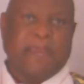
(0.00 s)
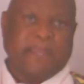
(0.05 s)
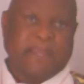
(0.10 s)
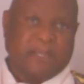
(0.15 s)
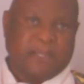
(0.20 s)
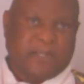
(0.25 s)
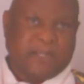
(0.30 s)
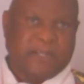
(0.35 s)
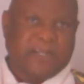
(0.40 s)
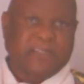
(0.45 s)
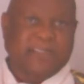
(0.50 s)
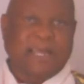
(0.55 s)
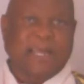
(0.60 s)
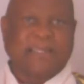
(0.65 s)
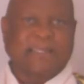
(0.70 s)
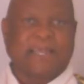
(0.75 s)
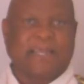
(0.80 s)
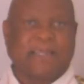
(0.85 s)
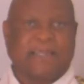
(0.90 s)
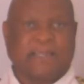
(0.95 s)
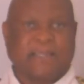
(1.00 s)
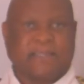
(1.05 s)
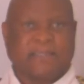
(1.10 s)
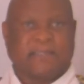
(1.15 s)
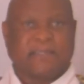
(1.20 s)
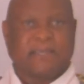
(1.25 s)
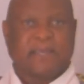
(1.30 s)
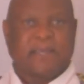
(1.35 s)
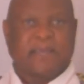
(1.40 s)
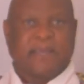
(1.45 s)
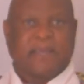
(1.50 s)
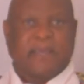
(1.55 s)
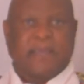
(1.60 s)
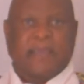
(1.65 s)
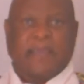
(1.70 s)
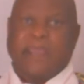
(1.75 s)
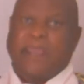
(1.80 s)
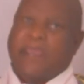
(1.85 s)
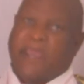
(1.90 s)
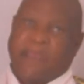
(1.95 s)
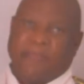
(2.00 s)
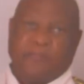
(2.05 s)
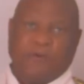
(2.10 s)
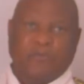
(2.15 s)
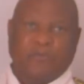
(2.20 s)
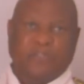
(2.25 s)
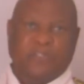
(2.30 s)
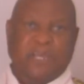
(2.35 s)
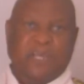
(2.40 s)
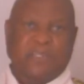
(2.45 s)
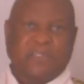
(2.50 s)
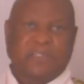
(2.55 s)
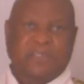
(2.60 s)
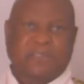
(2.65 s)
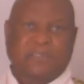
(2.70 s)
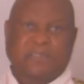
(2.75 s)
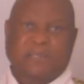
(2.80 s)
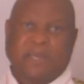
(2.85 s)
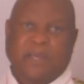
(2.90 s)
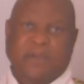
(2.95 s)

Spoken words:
and increased attendance at those churches.